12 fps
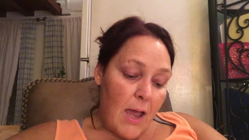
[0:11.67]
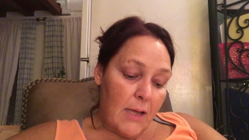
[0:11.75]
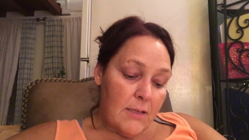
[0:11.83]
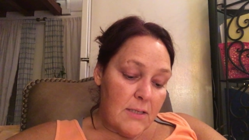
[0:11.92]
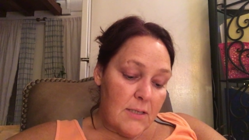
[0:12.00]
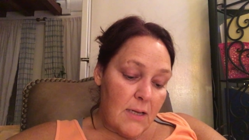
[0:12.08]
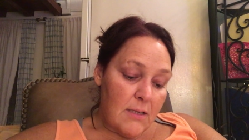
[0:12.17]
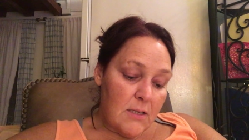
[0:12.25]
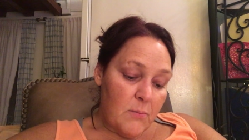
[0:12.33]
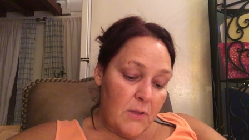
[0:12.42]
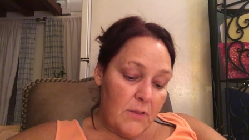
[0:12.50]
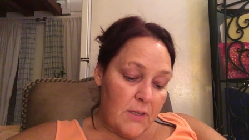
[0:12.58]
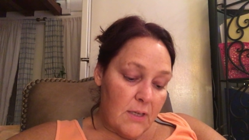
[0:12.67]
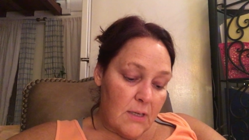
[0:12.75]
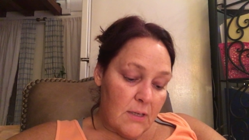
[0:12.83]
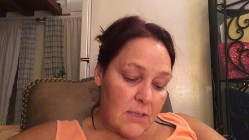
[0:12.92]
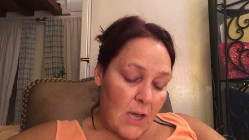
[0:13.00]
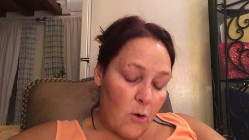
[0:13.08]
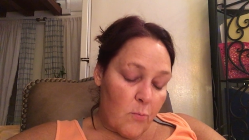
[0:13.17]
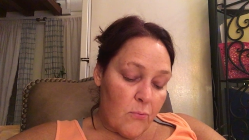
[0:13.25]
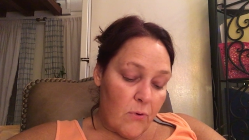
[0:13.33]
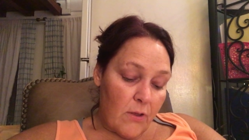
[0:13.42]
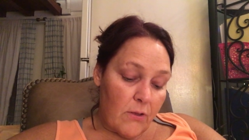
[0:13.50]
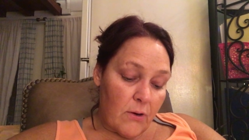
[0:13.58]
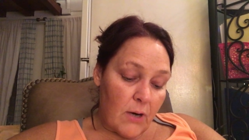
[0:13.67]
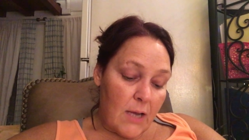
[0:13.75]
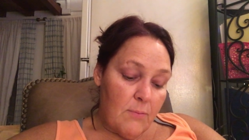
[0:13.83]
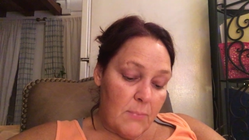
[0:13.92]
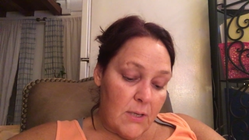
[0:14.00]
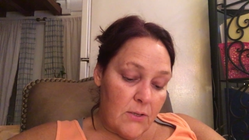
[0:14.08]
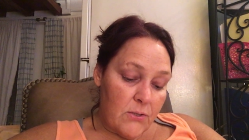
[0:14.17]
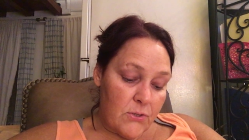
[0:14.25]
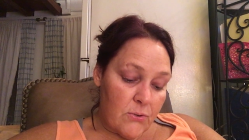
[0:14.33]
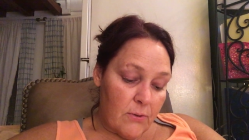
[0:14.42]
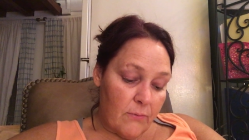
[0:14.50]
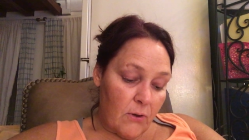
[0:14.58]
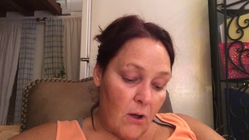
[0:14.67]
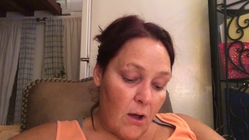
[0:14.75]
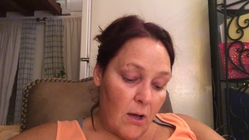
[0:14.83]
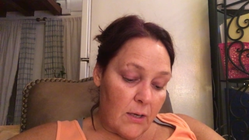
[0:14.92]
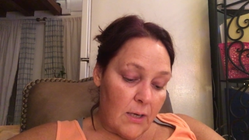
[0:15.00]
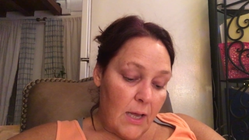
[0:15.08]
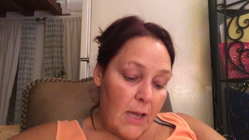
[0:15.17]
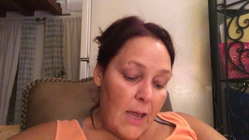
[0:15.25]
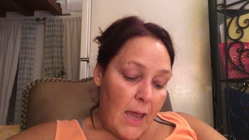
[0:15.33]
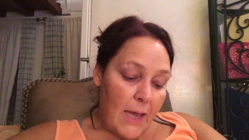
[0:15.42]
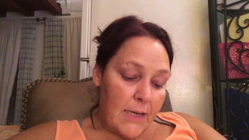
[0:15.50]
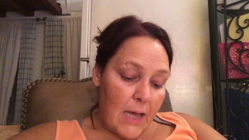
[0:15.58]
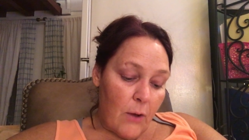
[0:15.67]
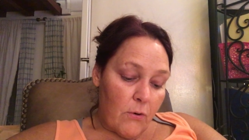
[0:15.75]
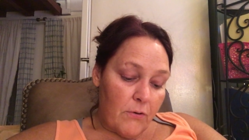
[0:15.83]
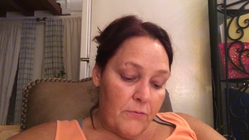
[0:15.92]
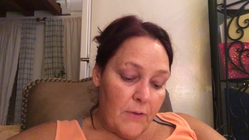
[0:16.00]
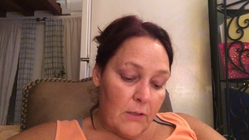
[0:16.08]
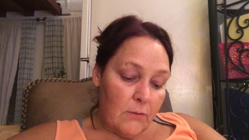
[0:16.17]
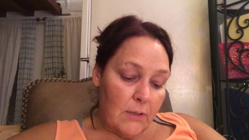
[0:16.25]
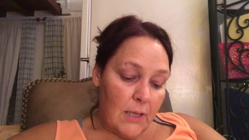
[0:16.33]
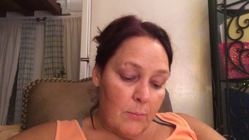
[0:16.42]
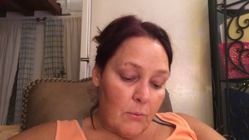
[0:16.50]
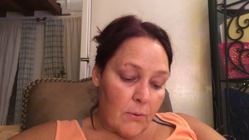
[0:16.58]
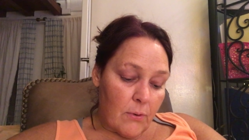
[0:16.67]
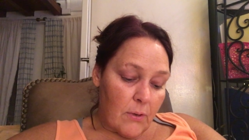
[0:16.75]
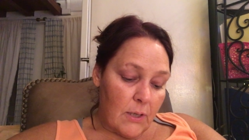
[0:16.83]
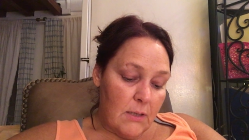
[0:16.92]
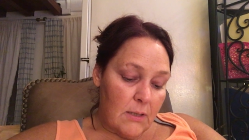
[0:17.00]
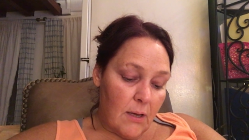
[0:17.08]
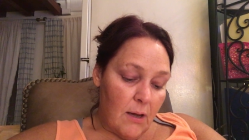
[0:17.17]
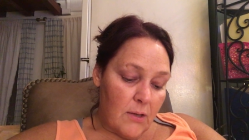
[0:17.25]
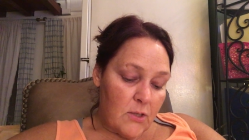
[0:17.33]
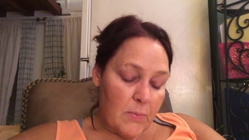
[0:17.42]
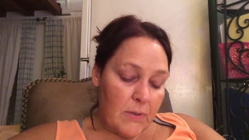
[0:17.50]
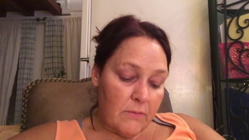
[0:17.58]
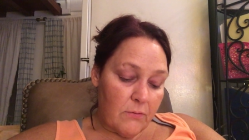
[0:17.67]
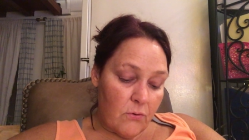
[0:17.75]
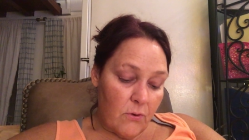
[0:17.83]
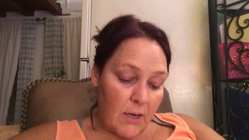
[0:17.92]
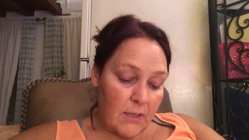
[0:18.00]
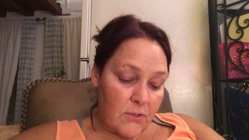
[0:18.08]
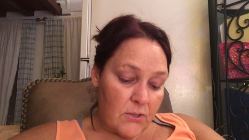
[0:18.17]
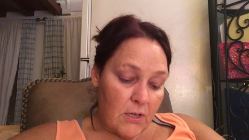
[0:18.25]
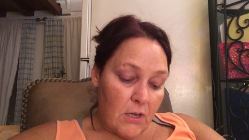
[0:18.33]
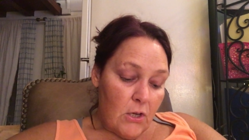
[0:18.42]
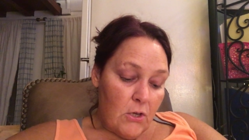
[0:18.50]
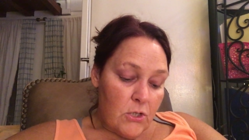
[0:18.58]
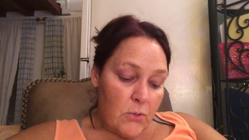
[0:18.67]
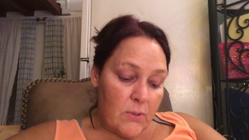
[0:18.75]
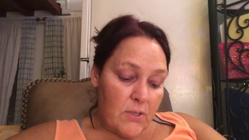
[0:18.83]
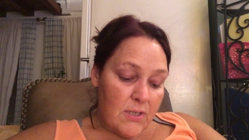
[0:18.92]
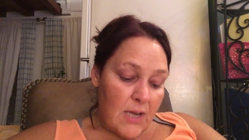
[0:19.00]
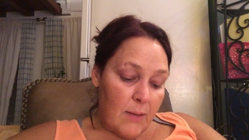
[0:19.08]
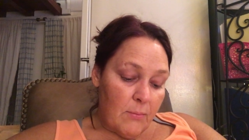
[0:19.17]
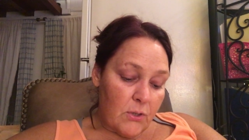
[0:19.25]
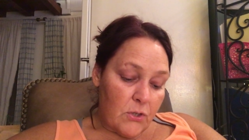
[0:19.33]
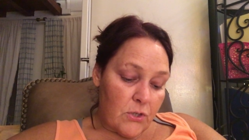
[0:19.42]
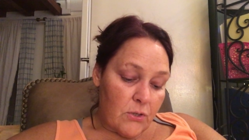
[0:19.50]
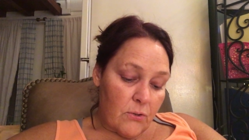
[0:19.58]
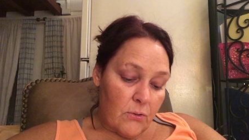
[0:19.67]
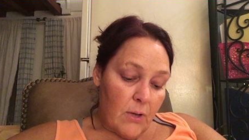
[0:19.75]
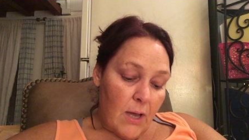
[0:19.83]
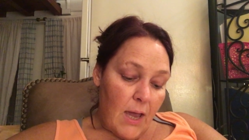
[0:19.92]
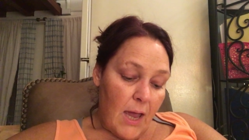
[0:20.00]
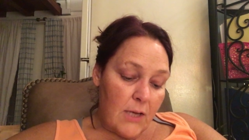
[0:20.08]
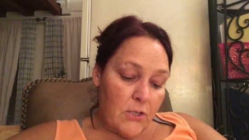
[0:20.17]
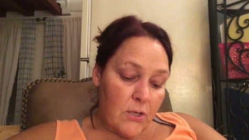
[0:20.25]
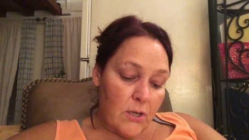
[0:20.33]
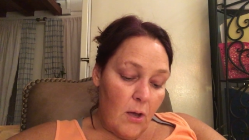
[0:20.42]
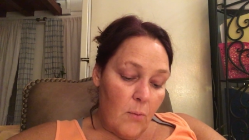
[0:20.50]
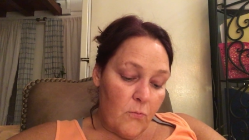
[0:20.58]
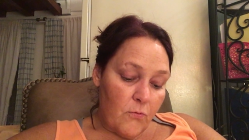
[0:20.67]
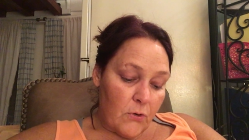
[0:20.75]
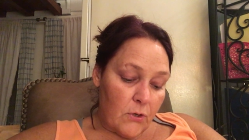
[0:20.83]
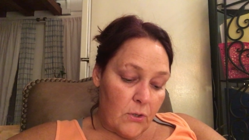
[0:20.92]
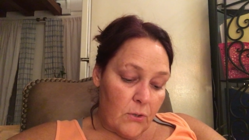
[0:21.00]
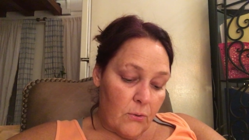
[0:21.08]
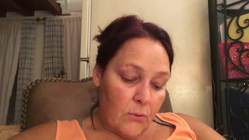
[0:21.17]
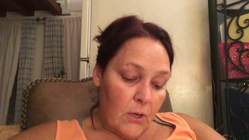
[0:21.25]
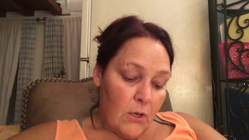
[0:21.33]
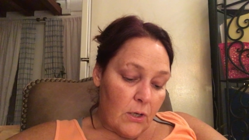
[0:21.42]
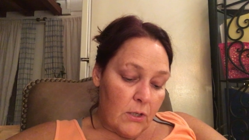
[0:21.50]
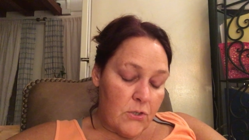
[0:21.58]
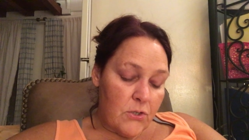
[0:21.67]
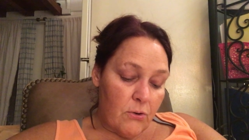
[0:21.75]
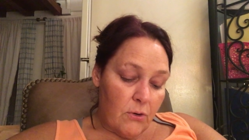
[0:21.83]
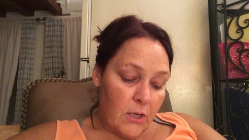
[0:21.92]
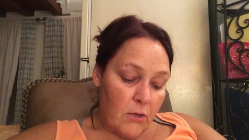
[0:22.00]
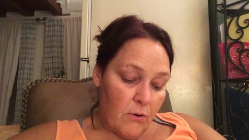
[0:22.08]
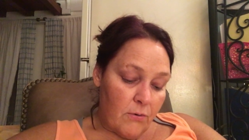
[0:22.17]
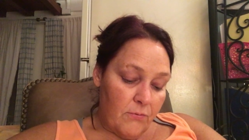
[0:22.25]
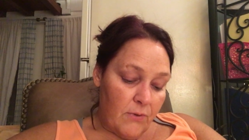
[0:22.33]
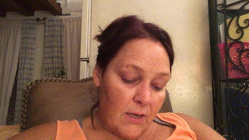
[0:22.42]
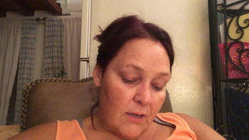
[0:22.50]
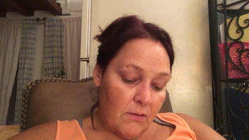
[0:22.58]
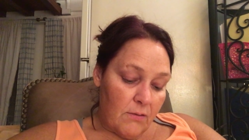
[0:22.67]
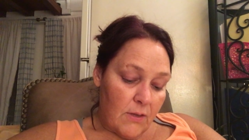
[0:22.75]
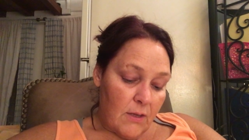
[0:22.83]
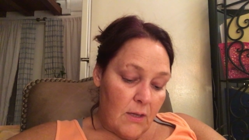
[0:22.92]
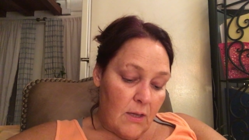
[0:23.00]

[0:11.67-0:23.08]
and sent Timotheus, our brother and minister of God, and our fellow laborer in the gospel of Christ, to establish you and to comfort you concerning your faith,